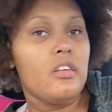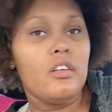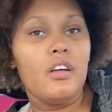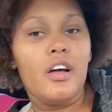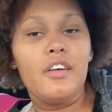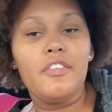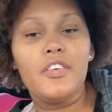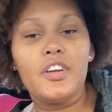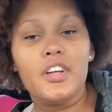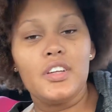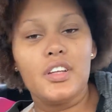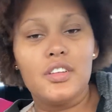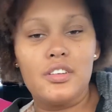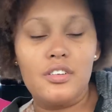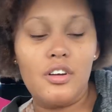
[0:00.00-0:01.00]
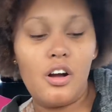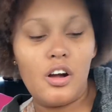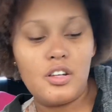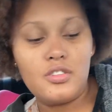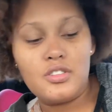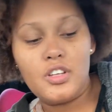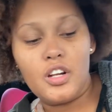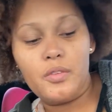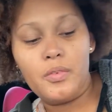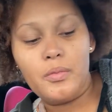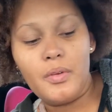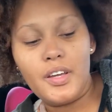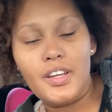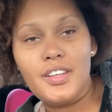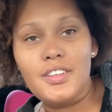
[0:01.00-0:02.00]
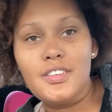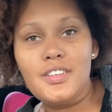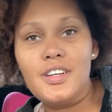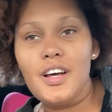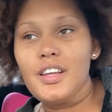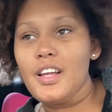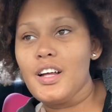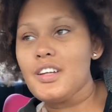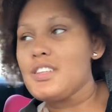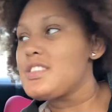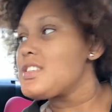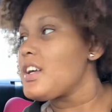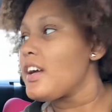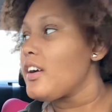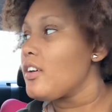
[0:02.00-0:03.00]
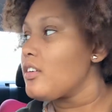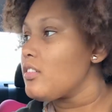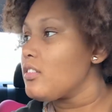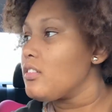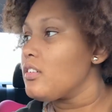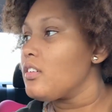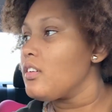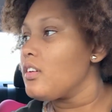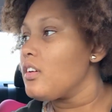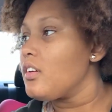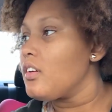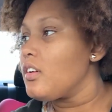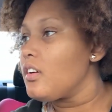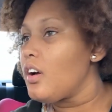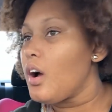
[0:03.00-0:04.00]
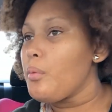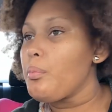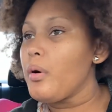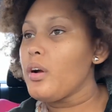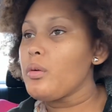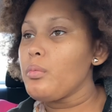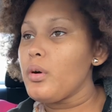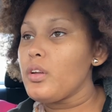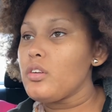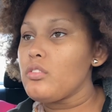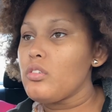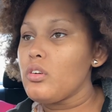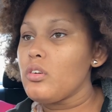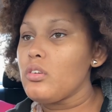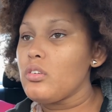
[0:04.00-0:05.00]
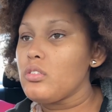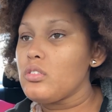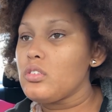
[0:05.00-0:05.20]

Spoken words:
I figured that the cars is gonna be making a lot of sound. I parked by the road.